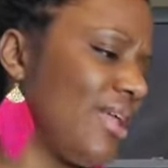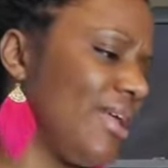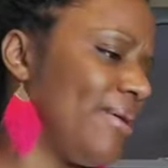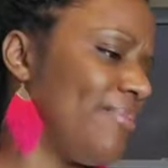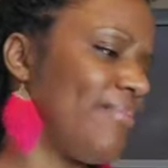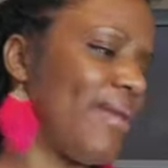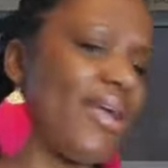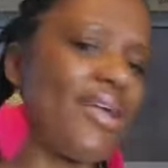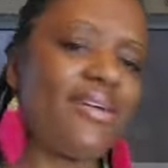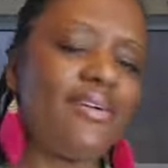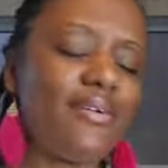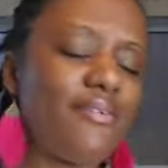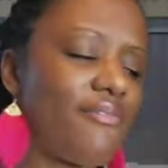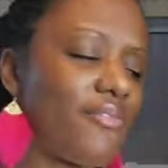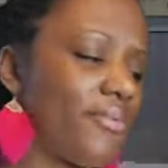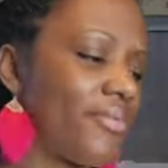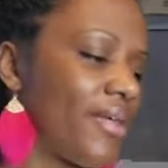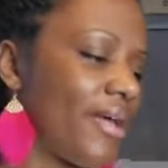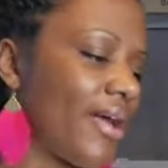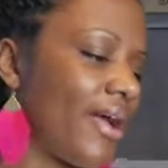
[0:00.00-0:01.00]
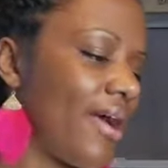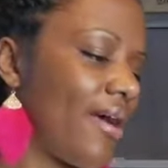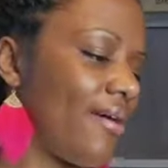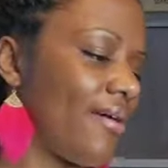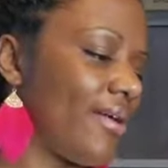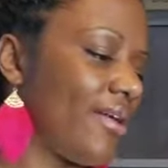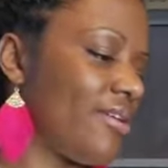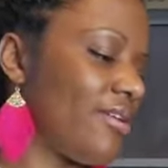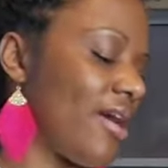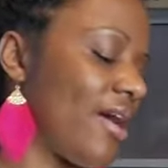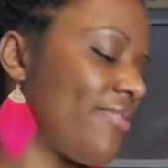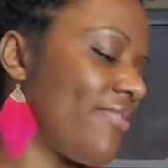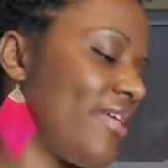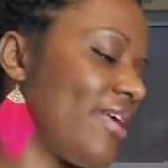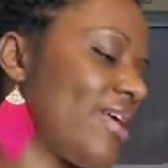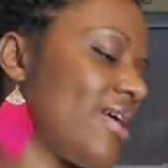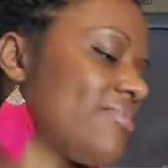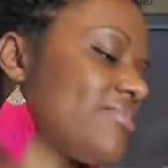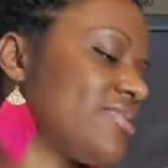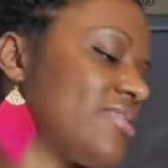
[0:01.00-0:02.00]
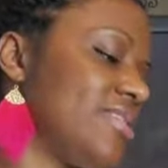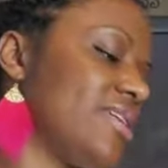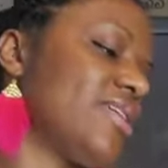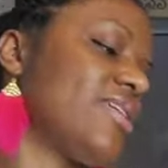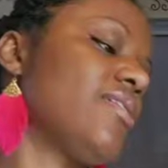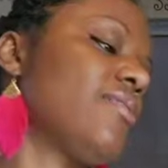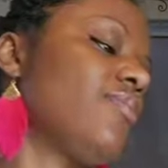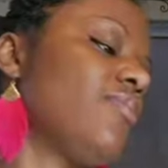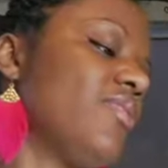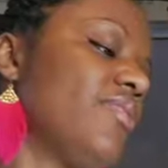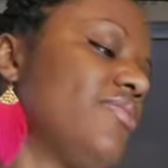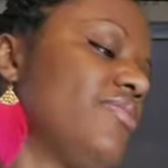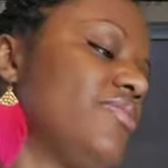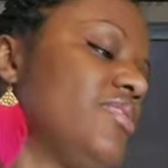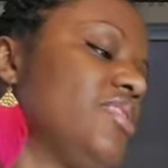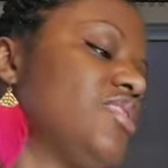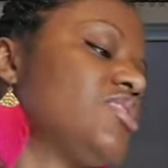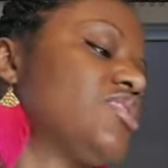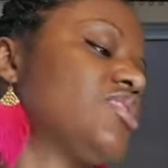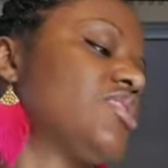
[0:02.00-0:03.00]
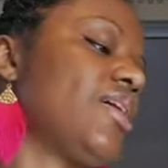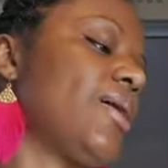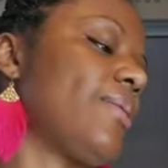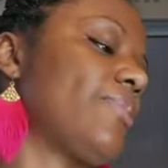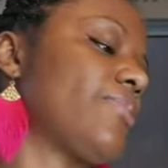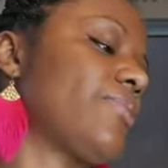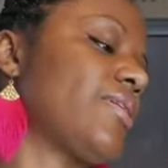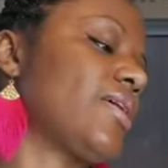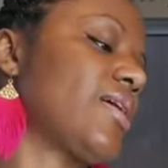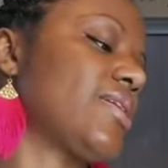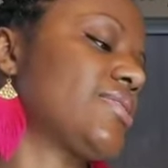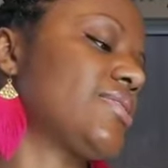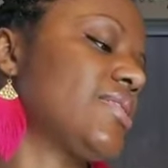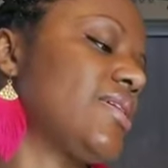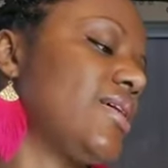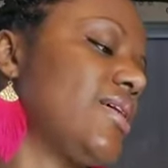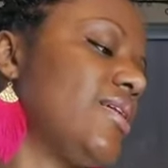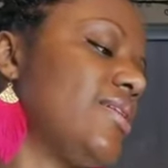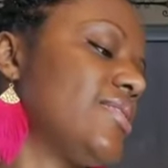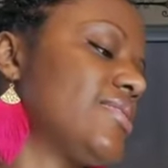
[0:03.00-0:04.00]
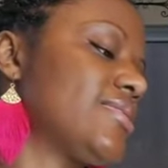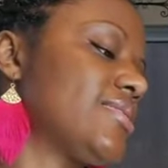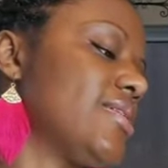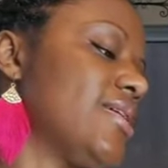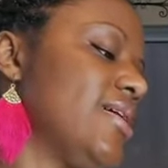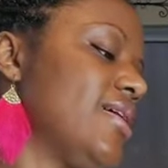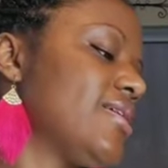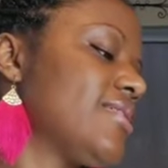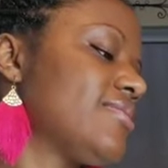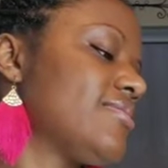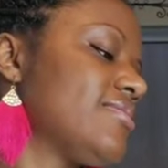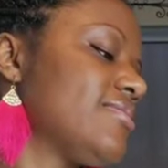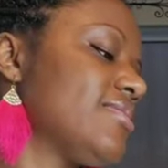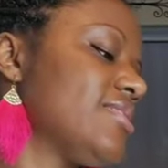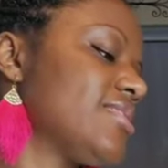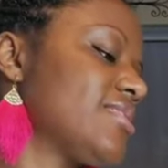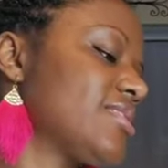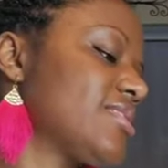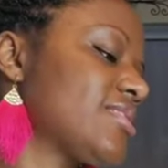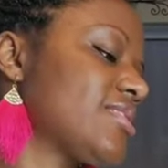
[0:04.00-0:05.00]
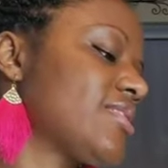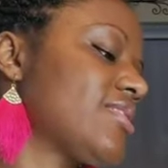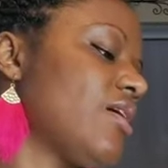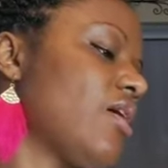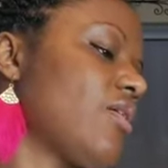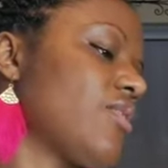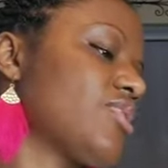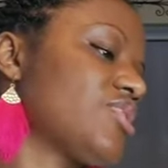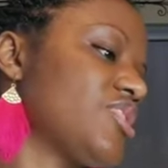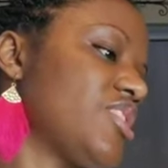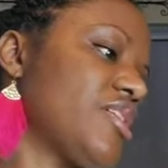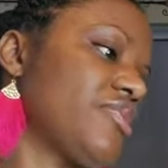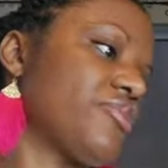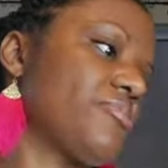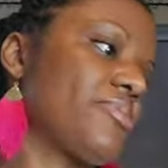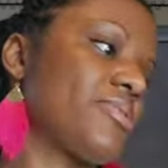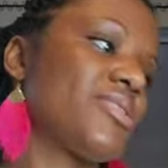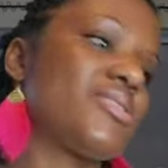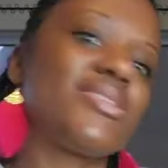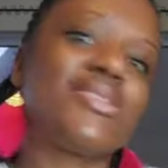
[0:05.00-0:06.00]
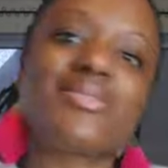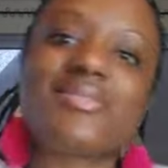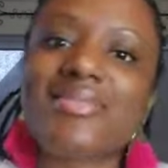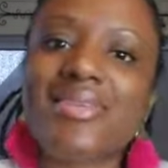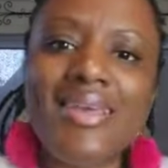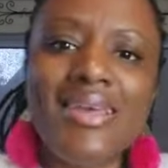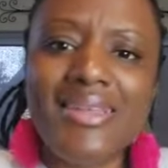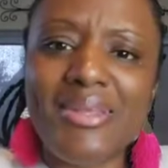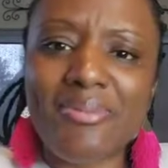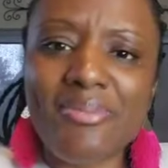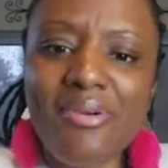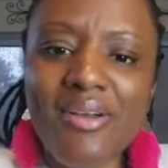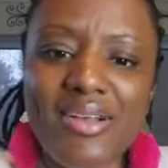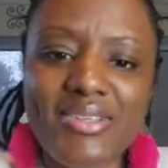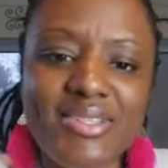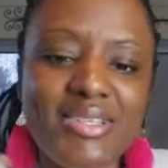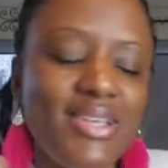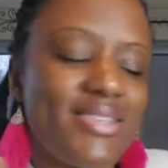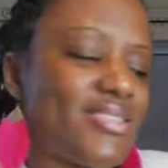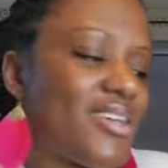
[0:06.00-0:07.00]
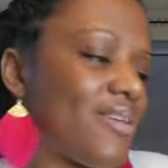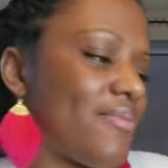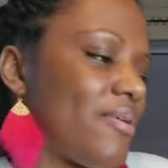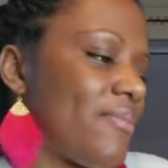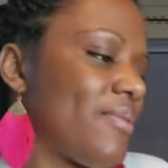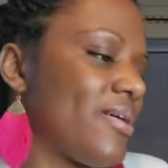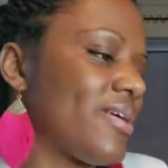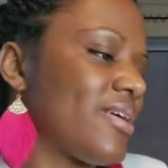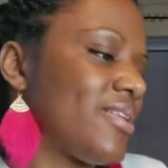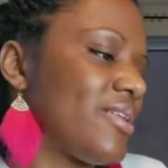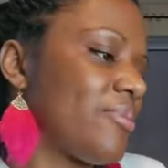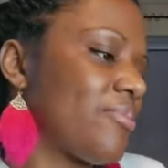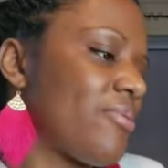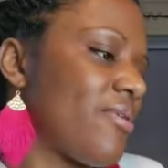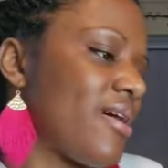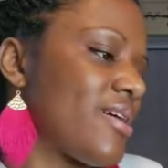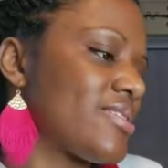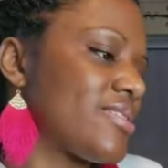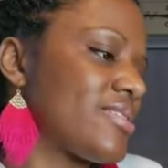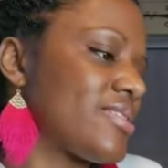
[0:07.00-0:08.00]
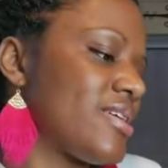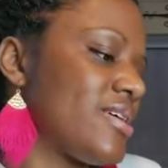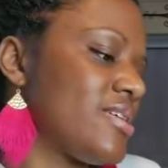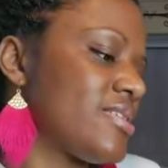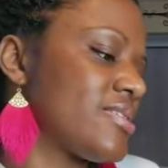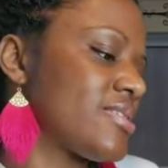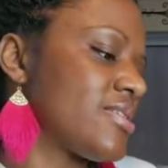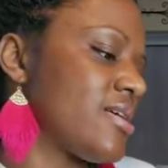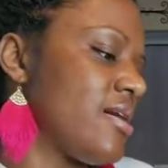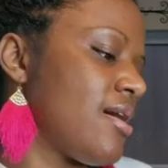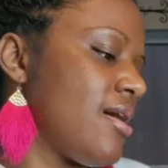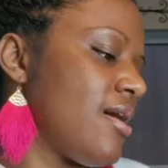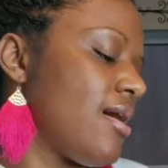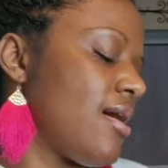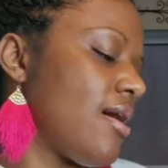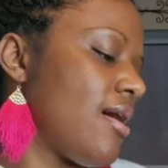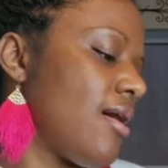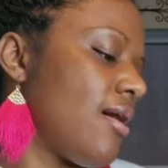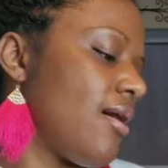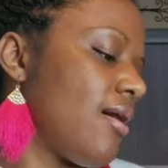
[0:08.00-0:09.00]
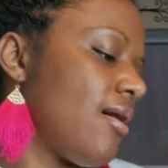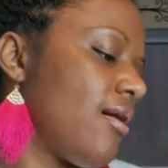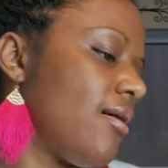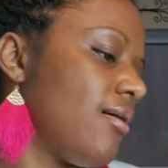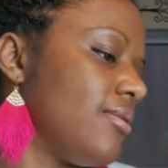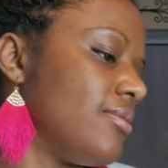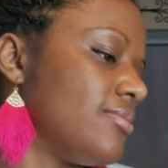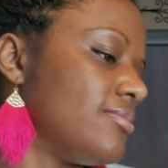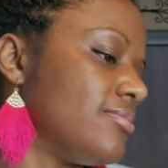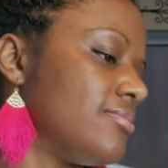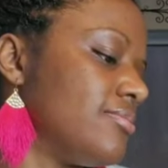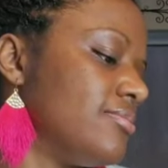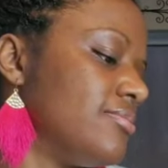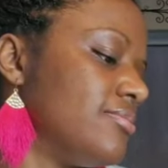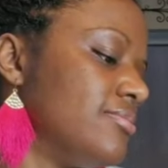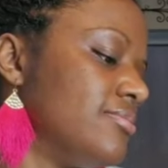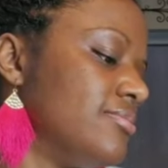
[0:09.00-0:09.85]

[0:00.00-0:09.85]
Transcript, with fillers: it may come from the how. He, I think I'm sticking with this chapter. Like I said, it's this is the longest chapter because it's a healing process. I talk about my healing process. Um,